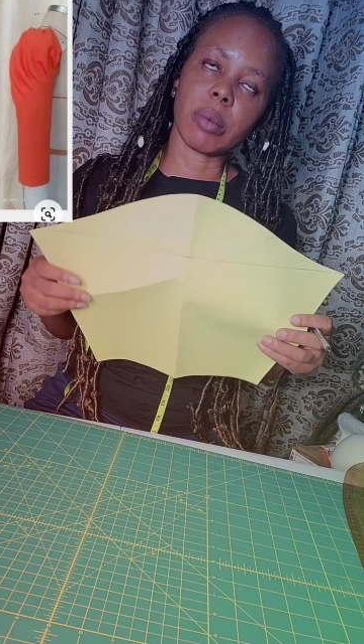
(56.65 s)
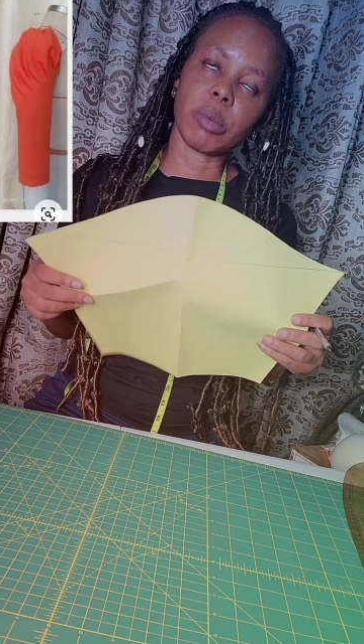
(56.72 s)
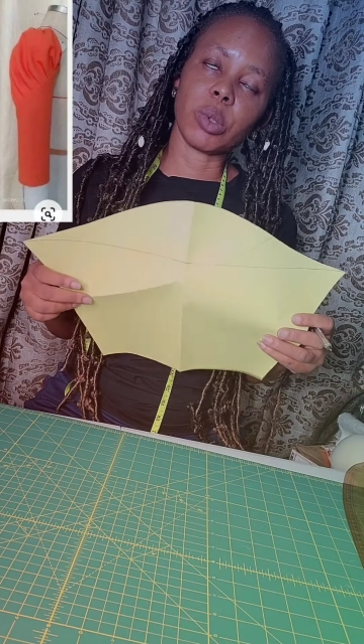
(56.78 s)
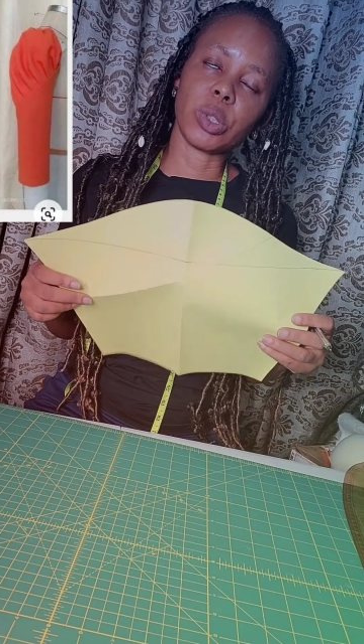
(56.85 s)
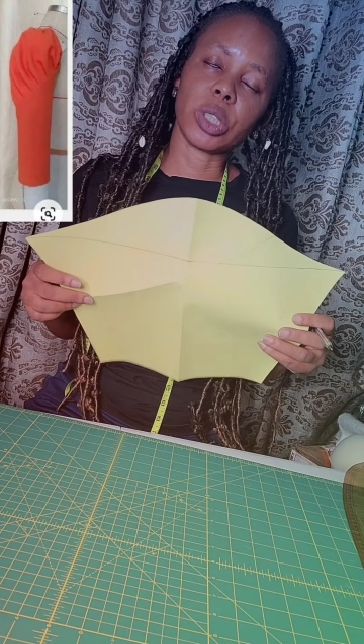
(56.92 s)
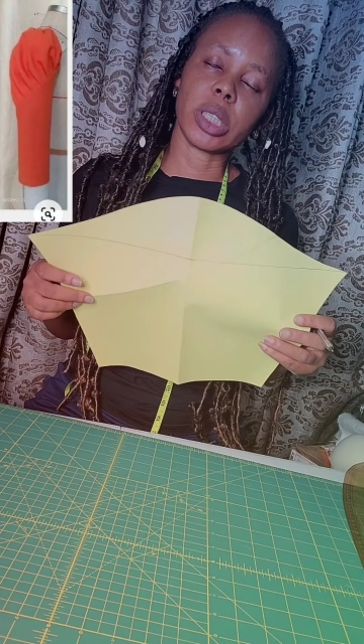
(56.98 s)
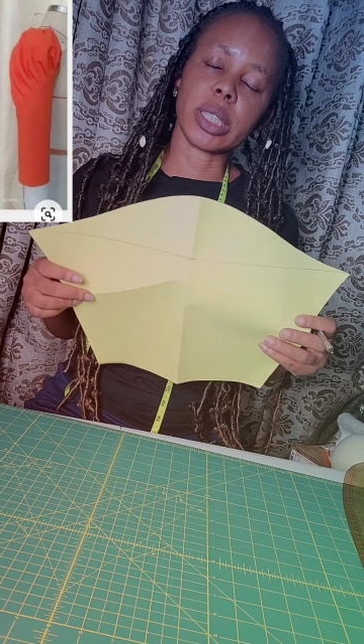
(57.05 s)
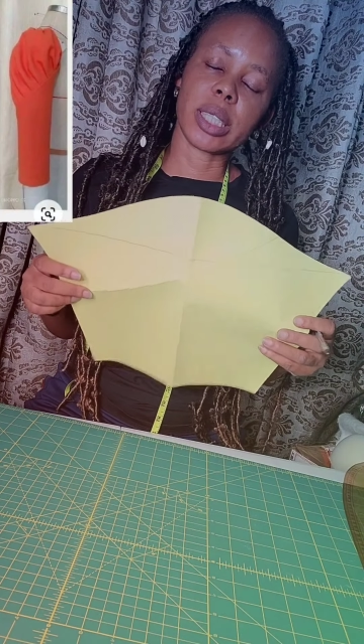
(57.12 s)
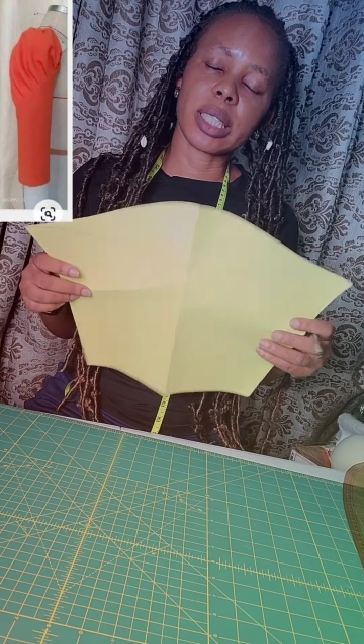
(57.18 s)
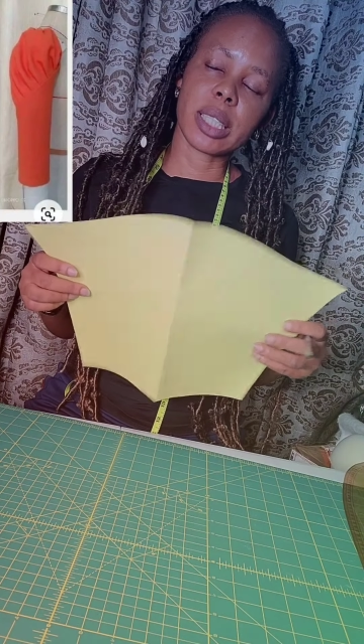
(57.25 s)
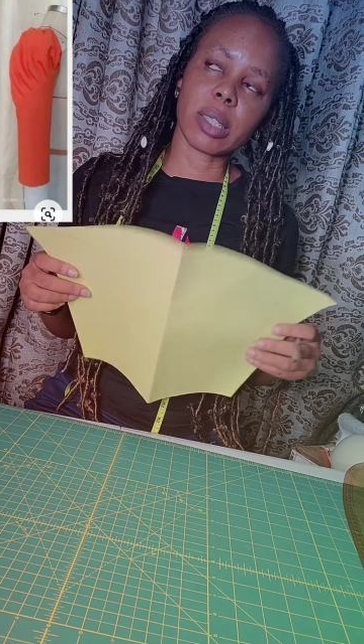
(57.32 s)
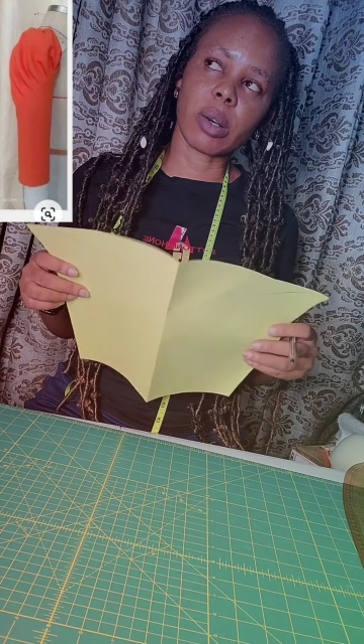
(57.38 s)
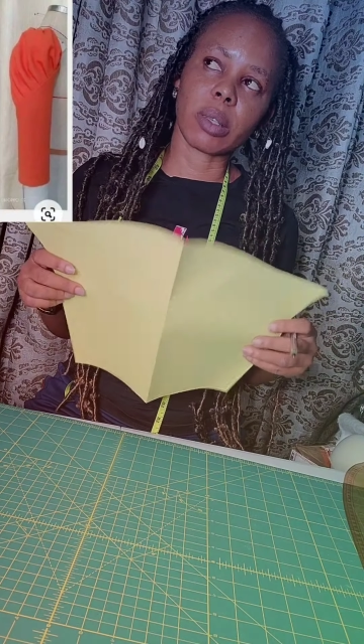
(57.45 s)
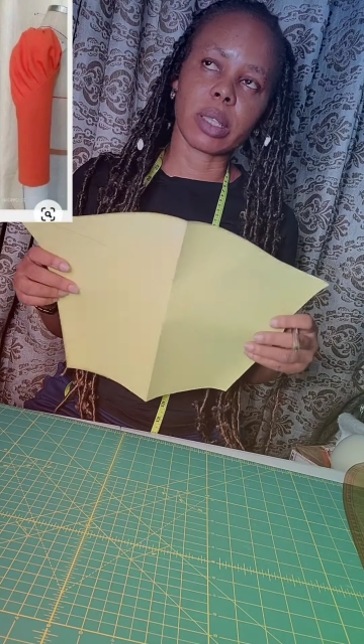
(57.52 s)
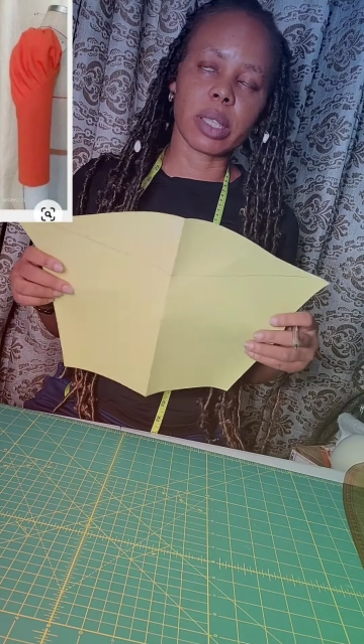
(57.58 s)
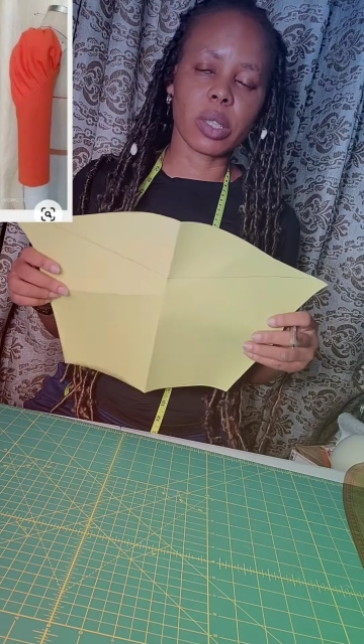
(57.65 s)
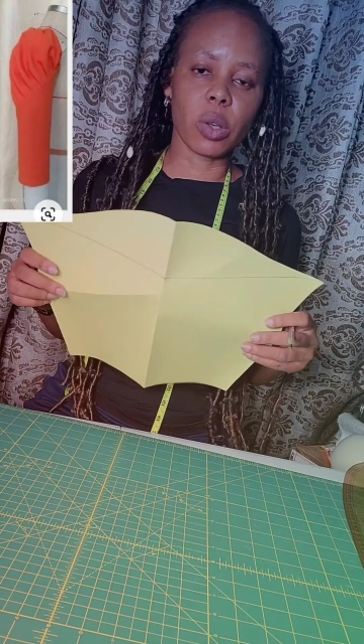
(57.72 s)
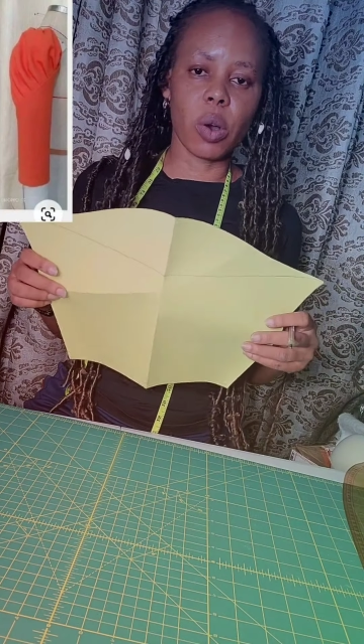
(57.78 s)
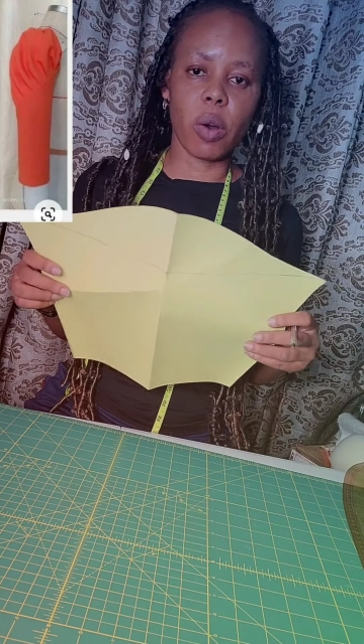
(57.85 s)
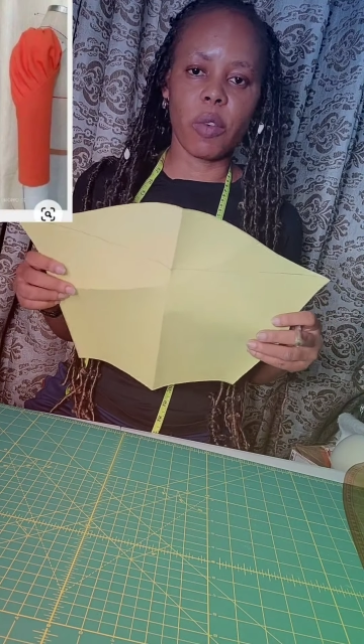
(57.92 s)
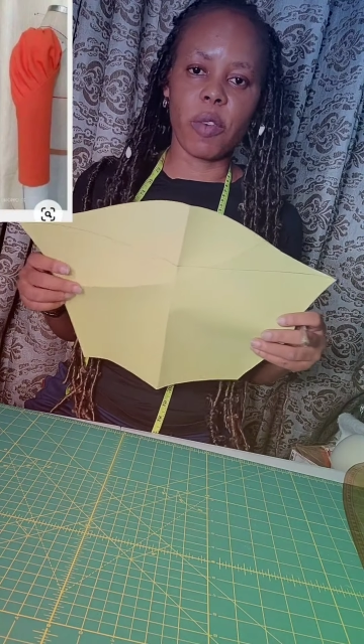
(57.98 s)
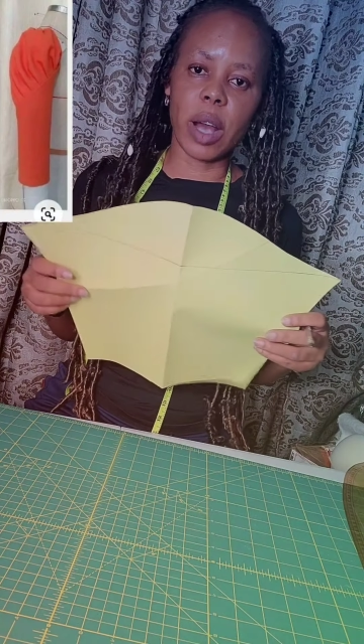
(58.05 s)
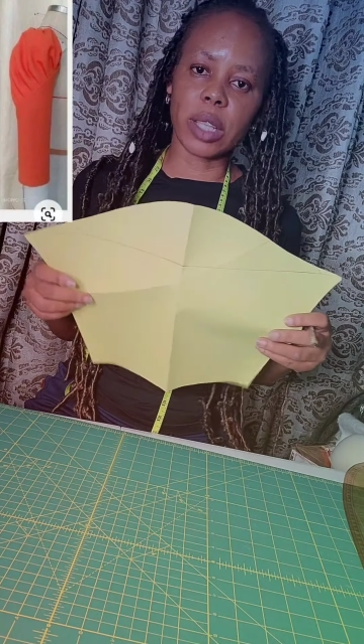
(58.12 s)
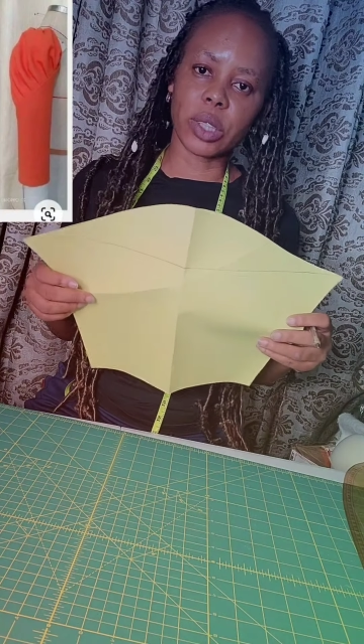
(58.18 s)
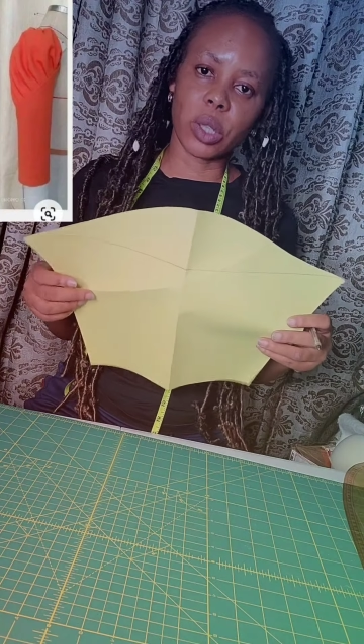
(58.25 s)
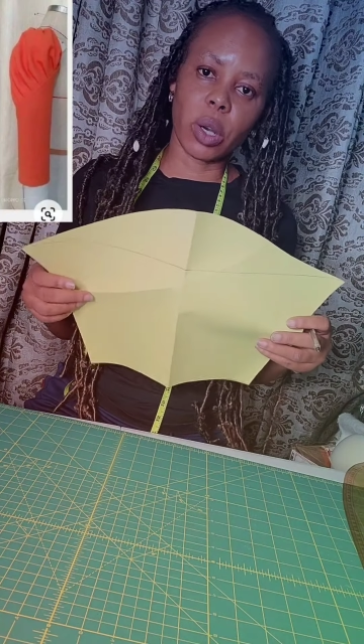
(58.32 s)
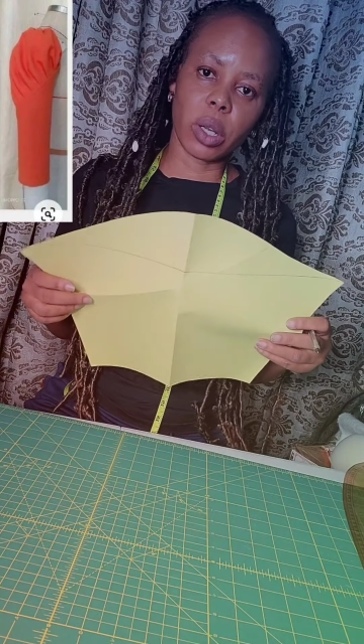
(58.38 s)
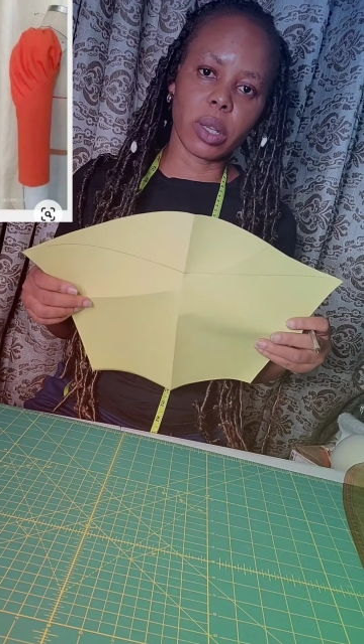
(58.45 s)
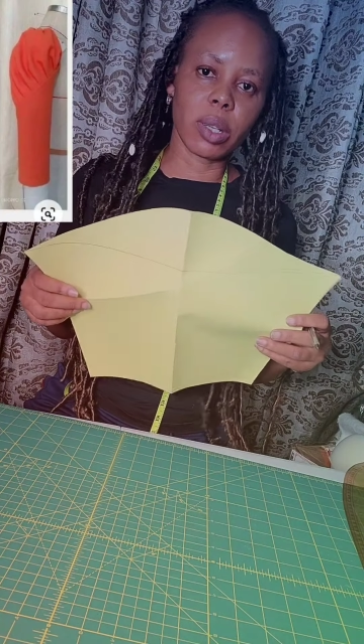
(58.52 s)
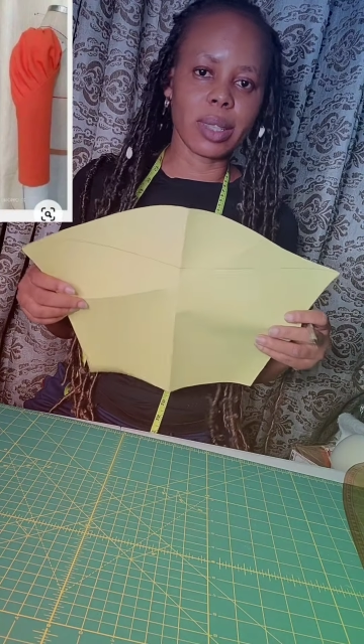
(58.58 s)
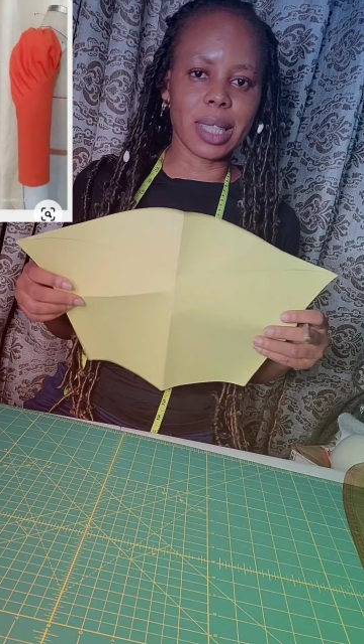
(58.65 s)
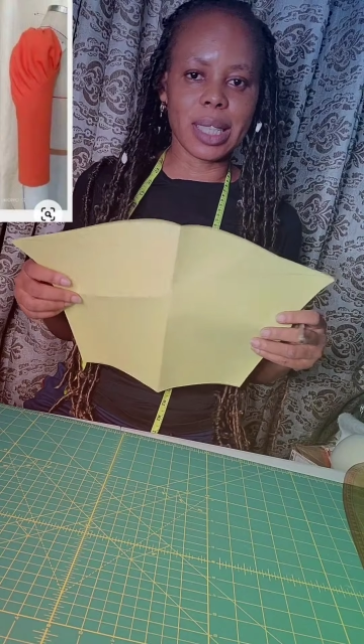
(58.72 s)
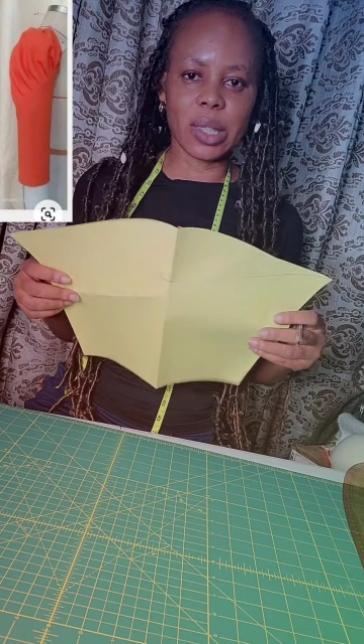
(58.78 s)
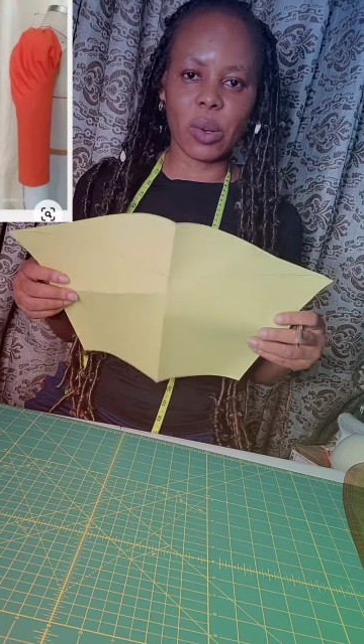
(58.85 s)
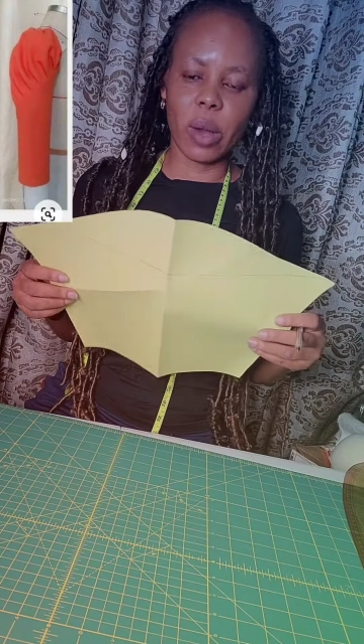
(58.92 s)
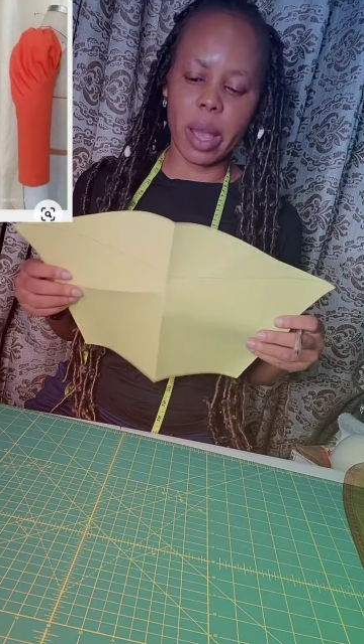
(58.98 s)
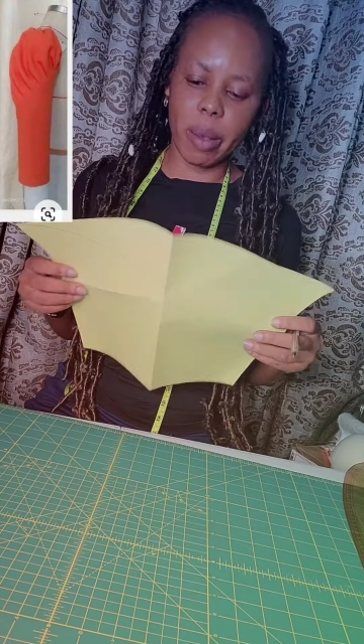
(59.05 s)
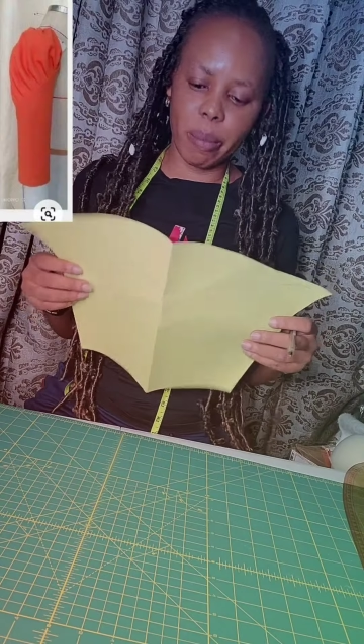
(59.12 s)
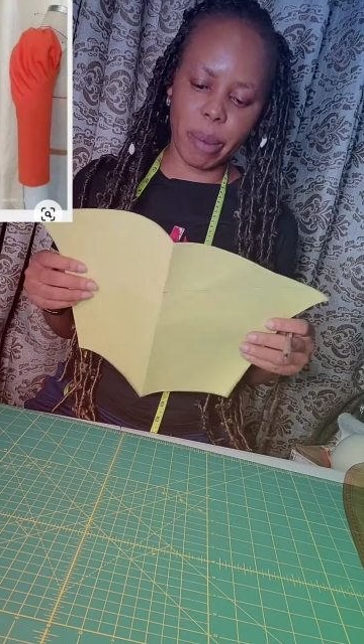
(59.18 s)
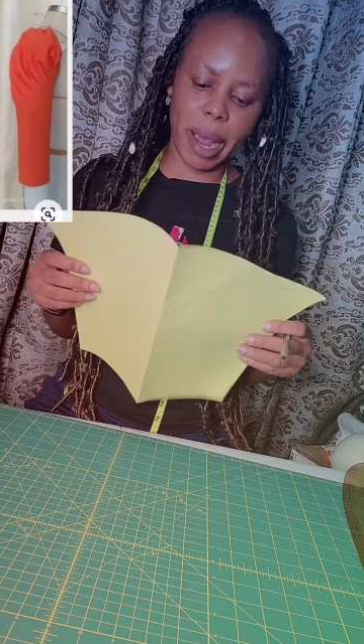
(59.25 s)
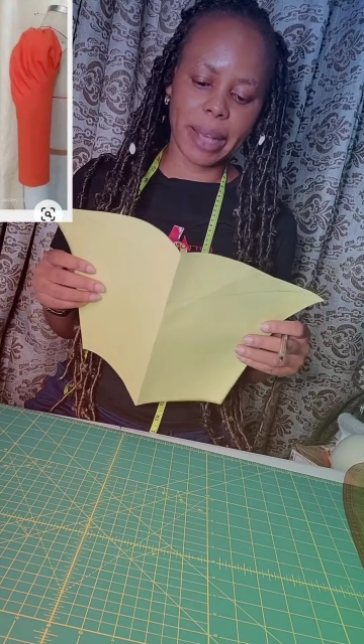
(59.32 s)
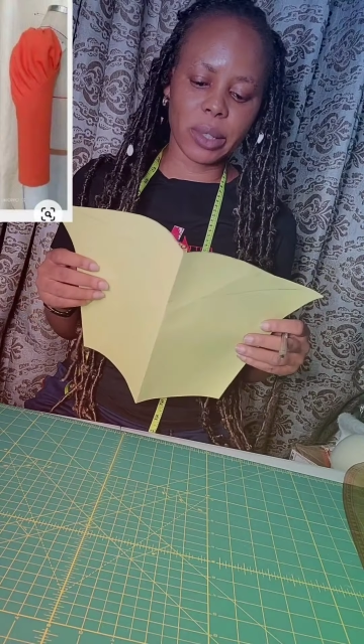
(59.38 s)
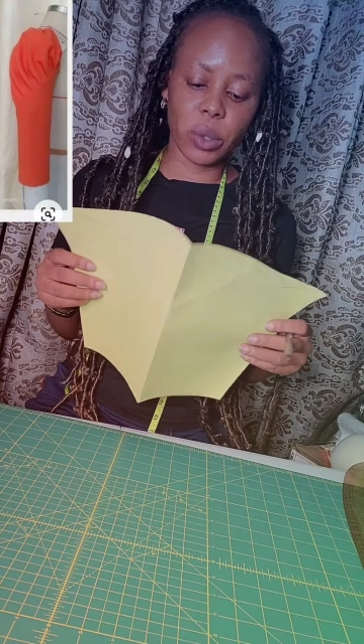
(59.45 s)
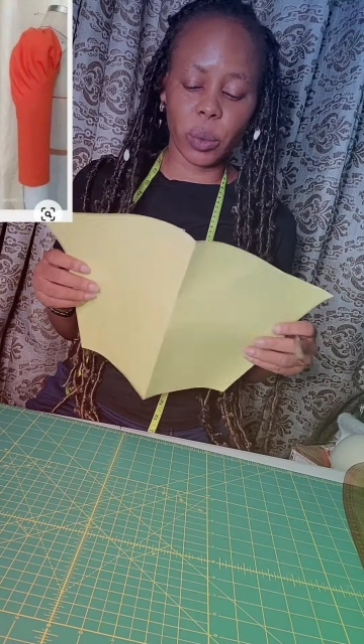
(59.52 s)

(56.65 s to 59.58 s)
Luchi's_fashion_empire.